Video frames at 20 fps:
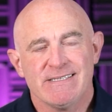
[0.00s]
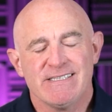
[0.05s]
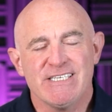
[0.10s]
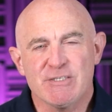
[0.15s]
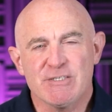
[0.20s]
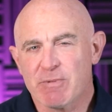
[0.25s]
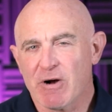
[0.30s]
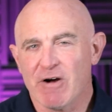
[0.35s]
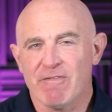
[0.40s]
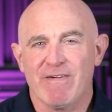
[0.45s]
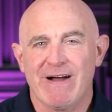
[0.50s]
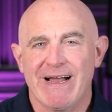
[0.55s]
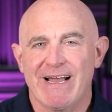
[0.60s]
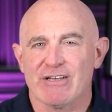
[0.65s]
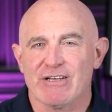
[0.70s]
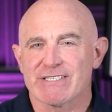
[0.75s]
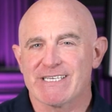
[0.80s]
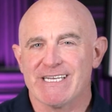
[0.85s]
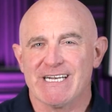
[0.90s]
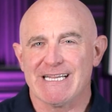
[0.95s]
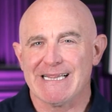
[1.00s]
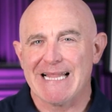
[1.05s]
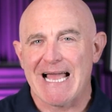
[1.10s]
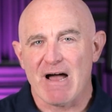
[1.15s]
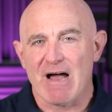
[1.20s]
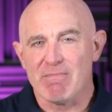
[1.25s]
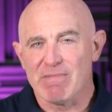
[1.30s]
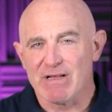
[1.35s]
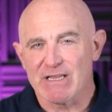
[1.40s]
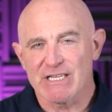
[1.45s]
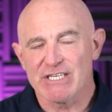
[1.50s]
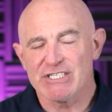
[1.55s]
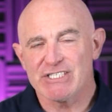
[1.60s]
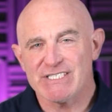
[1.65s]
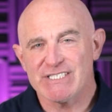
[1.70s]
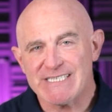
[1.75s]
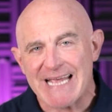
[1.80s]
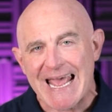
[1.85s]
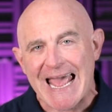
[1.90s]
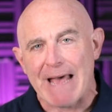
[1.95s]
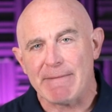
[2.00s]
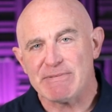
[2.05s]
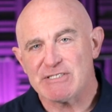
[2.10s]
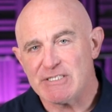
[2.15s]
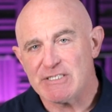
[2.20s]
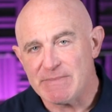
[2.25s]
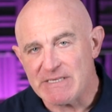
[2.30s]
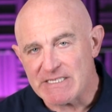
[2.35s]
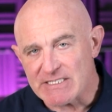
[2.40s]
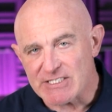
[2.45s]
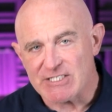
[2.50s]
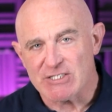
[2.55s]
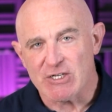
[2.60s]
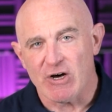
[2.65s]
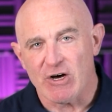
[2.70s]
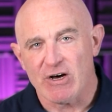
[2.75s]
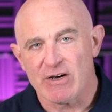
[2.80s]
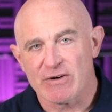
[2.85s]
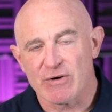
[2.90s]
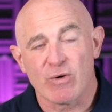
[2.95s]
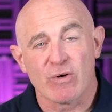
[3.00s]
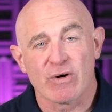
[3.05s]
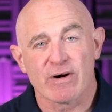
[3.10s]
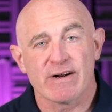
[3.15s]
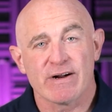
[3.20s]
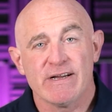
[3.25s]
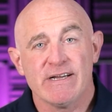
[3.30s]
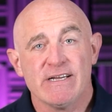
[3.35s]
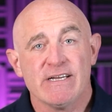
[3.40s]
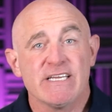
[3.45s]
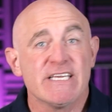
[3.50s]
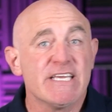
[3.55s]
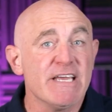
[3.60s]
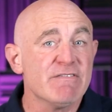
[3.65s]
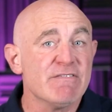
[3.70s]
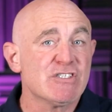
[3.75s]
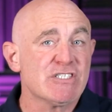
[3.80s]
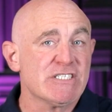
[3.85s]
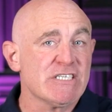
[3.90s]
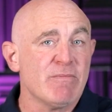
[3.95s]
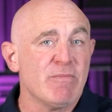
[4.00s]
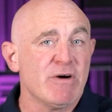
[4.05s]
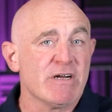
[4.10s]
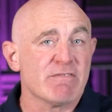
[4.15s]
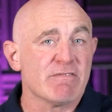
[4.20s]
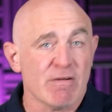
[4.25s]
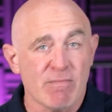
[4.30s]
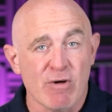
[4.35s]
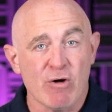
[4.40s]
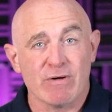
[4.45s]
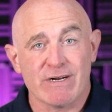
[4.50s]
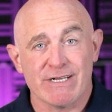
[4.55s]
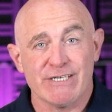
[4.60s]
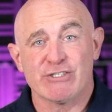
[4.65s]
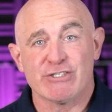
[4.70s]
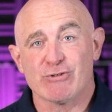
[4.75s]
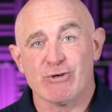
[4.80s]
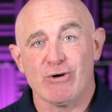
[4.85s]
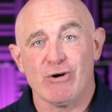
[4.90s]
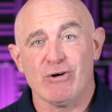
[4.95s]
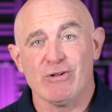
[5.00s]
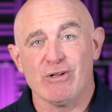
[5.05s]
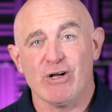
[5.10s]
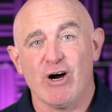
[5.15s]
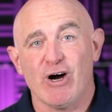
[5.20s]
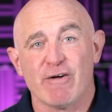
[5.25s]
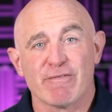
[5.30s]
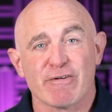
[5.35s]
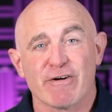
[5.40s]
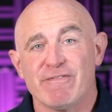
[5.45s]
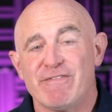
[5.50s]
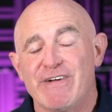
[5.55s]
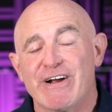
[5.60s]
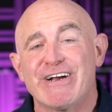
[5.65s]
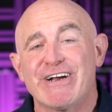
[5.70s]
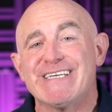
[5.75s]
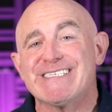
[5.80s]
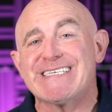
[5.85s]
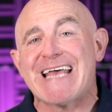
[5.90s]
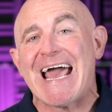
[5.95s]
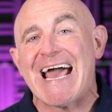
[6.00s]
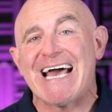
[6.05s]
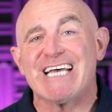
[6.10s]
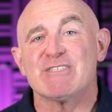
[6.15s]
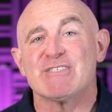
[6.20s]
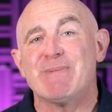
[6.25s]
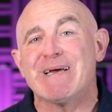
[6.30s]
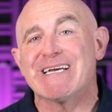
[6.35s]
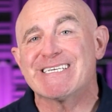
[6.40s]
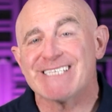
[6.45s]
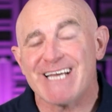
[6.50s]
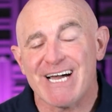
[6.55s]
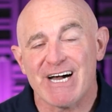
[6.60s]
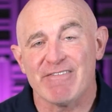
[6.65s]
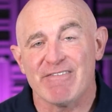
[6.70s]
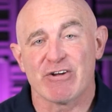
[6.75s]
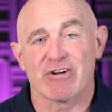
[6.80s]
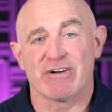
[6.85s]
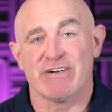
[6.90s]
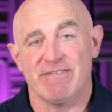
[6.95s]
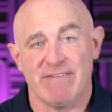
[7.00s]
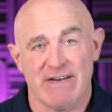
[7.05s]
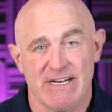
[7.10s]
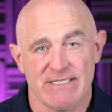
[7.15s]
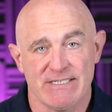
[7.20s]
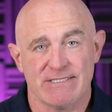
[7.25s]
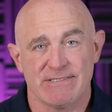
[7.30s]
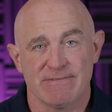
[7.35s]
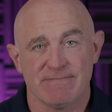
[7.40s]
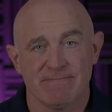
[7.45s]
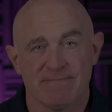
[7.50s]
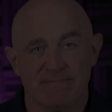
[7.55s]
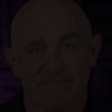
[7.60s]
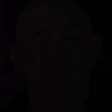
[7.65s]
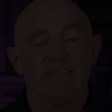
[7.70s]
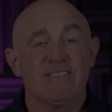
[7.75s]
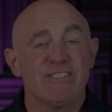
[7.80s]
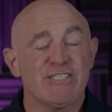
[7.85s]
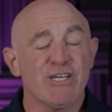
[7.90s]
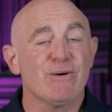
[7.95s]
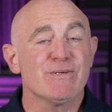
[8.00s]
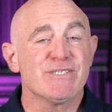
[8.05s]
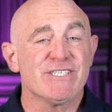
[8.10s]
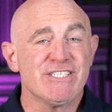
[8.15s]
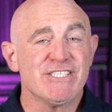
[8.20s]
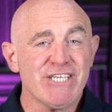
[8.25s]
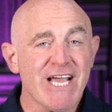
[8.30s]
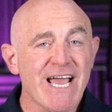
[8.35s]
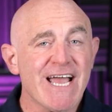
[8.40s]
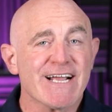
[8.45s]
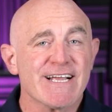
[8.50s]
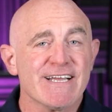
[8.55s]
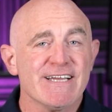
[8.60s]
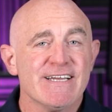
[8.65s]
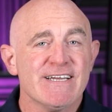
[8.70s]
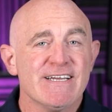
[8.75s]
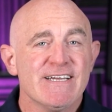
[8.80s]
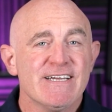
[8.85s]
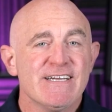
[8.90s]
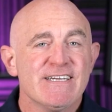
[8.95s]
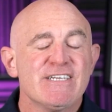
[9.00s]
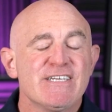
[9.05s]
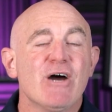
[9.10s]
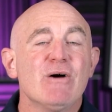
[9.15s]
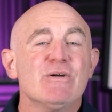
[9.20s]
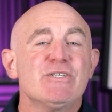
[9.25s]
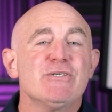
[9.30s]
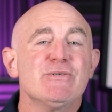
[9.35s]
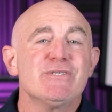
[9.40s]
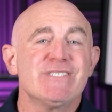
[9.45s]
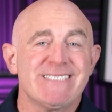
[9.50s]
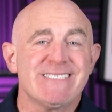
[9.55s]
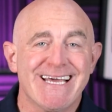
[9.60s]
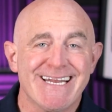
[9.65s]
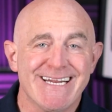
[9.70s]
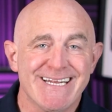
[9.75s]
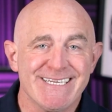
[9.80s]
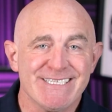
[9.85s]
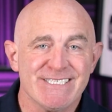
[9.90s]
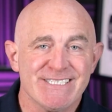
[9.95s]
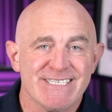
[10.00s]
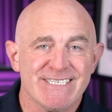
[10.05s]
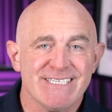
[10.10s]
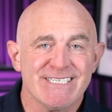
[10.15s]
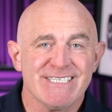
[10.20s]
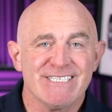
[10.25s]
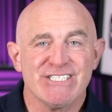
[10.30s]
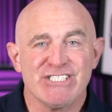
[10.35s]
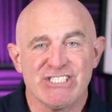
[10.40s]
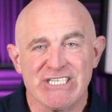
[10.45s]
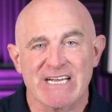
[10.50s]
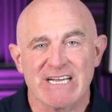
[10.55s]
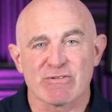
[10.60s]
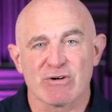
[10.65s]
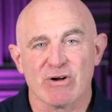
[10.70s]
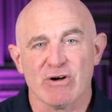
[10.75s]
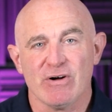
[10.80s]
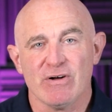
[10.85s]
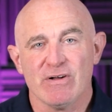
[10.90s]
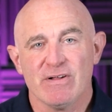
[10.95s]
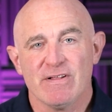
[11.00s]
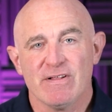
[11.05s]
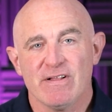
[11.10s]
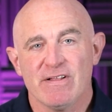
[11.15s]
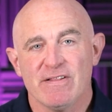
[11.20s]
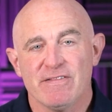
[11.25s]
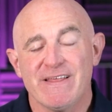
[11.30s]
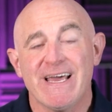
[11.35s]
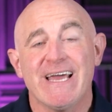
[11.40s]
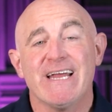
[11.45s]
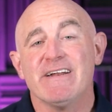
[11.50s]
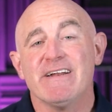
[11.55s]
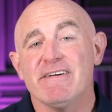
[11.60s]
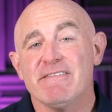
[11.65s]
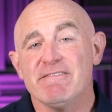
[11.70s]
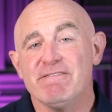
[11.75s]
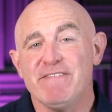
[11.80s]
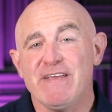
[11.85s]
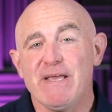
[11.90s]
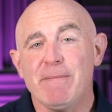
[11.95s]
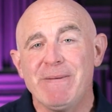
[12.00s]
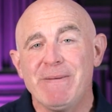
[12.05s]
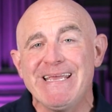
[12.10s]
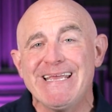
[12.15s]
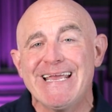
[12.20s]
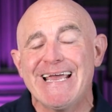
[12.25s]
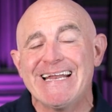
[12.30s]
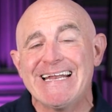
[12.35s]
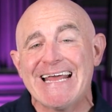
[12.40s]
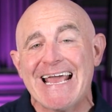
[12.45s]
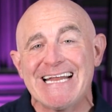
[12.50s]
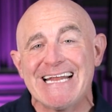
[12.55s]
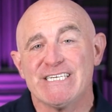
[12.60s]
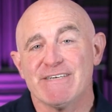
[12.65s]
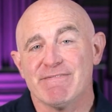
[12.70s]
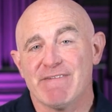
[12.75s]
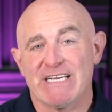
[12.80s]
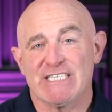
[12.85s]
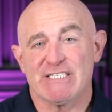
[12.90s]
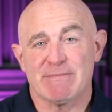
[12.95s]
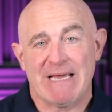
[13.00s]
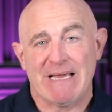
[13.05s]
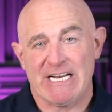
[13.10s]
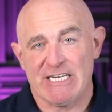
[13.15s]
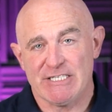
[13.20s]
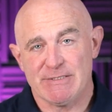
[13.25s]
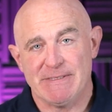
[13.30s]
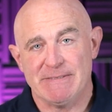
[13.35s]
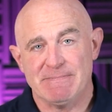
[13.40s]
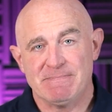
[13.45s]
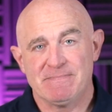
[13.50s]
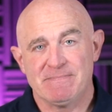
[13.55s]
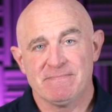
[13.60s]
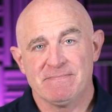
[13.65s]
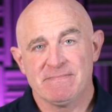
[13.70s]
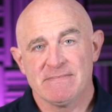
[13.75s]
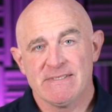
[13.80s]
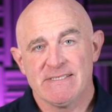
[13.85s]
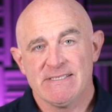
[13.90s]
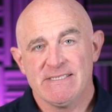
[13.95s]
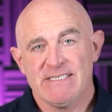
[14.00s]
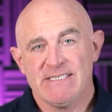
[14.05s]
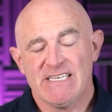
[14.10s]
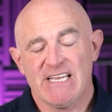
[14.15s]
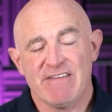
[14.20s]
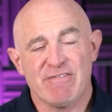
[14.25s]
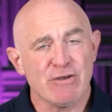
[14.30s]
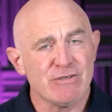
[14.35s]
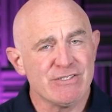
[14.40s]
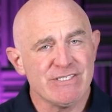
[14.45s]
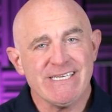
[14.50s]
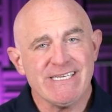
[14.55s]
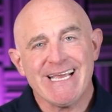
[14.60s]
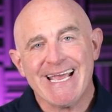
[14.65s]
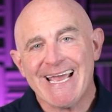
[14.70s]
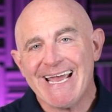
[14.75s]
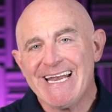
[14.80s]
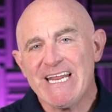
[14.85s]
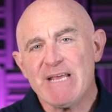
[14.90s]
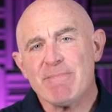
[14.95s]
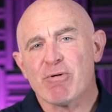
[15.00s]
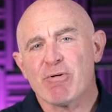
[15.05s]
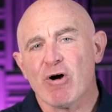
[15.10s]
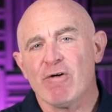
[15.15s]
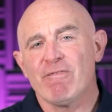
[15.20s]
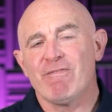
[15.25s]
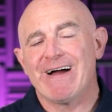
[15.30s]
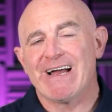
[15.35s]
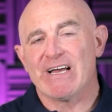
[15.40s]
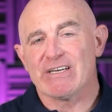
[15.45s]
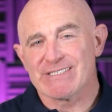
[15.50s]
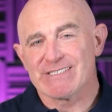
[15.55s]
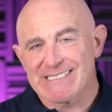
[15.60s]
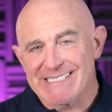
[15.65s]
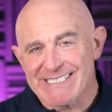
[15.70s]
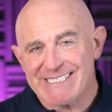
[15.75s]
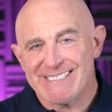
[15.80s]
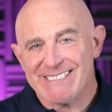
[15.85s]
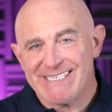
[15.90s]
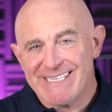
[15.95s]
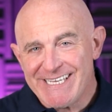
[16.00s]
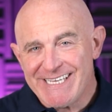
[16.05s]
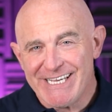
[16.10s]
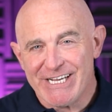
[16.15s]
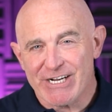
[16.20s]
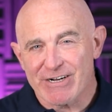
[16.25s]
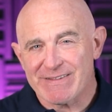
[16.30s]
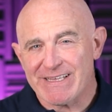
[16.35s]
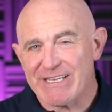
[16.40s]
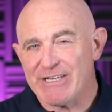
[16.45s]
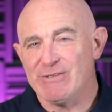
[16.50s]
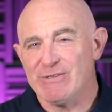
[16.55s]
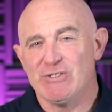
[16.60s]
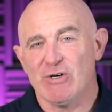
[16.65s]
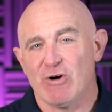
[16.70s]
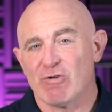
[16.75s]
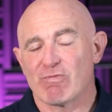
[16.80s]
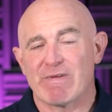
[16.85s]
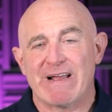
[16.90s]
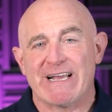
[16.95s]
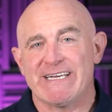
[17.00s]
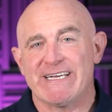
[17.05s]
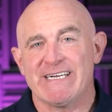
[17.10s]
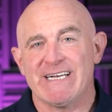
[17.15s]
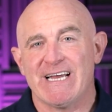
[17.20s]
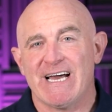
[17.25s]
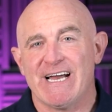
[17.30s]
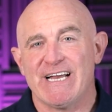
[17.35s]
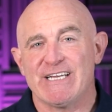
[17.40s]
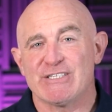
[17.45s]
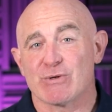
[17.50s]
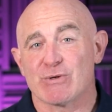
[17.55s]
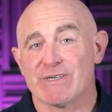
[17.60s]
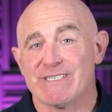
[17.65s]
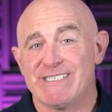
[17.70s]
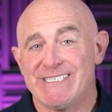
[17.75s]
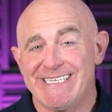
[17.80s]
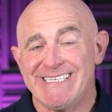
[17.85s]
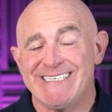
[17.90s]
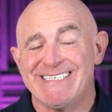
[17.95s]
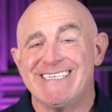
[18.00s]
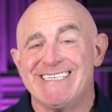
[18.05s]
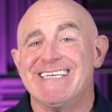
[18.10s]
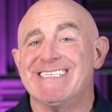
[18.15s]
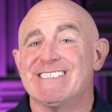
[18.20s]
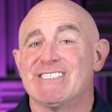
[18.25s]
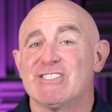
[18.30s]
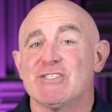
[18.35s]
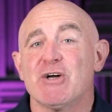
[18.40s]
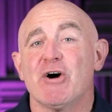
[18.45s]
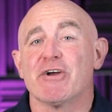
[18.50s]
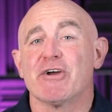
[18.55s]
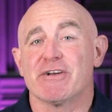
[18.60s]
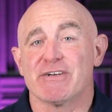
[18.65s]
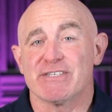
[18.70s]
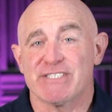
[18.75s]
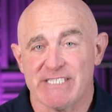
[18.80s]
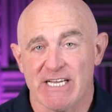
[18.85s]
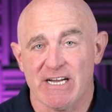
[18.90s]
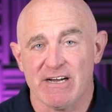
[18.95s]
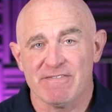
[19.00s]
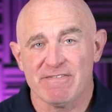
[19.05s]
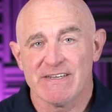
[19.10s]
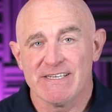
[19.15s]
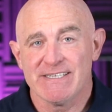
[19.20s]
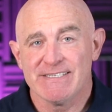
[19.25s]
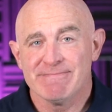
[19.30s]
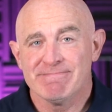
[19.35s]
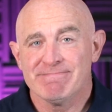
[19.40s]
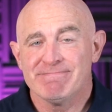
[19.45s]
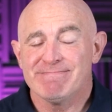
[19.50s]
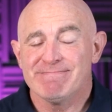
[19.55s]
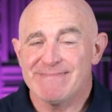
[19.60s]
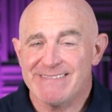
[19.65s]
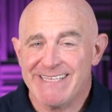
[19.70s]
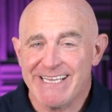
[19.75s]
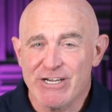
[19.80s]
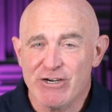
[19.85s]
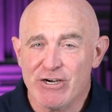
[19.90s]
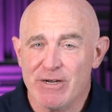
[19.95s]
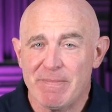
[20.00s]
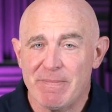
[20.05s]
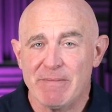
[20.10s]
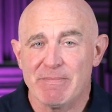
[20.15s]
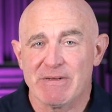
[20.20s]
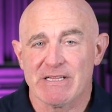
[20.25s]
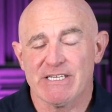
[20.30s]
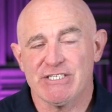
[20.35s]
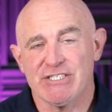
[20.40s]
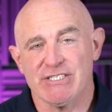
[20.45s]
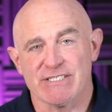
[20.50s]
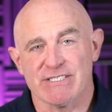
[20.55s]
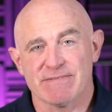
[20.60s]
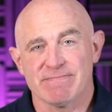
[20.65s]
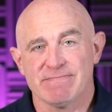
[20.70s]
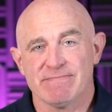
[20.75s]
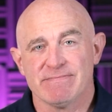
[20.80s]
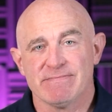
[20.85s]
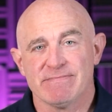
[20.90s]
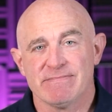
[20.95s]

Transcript: These profiles can allow malicious apps to be installed or give someone remote control over various aspects of your device. So to check, go to Settings, General, then VPN and Device Management. If you see any profiles listed here that you don't recognize or didn't install yourself, they could be malicious.